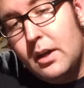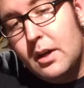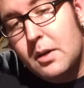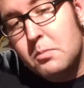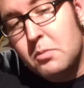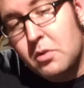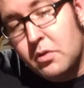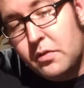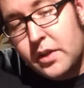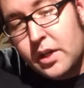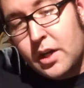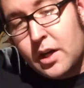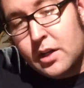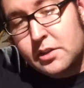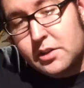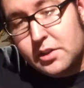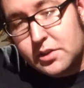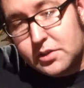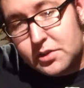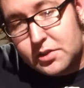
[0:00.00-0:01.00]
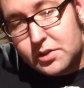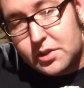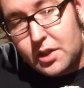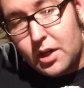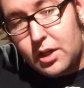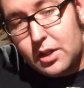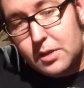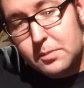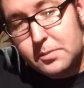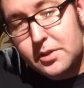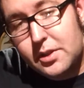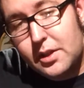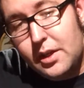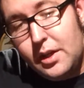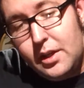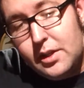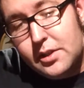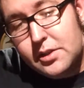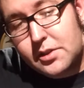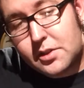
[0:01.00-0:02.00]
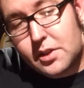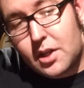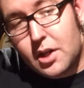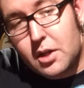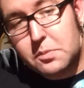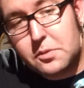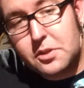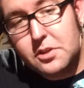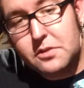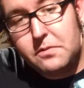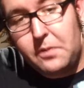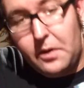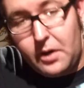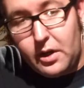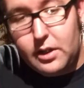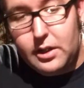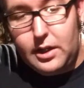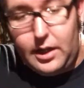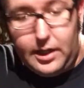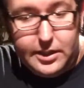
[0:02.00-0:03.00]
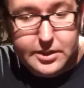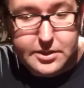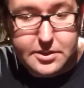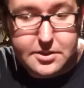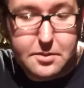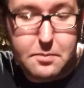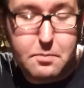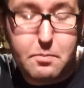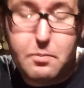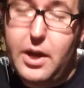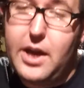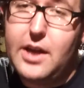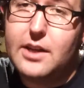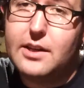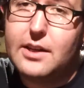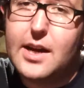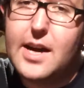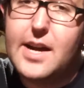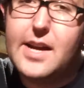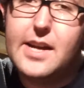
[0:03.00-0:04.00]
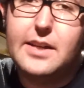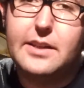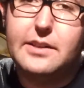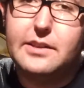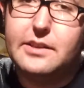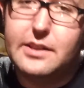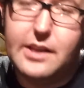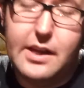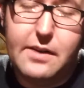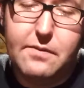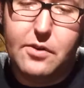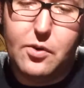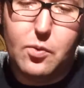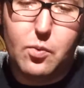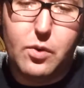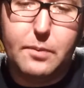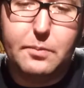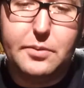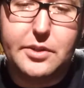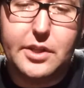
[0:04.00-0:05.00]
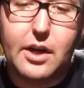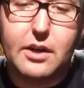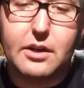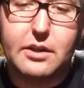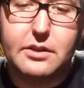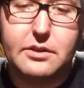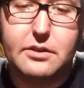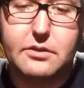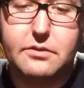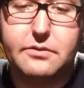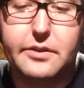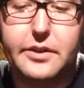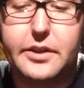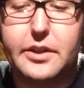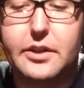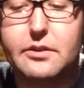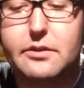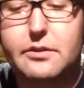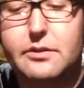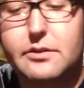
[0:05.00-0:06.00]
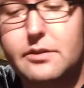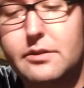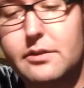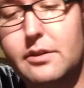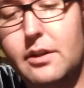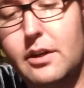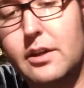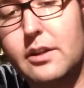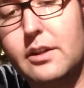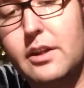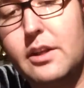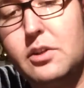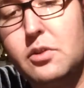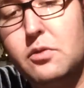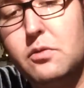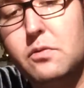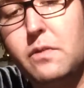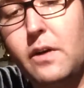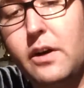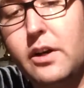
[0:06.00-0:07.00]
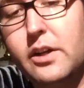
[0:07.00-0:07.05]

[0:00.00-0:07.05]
Moving on to Sculpt. Sculpt is very nice. Bandai never wimps out on their figures. They do a very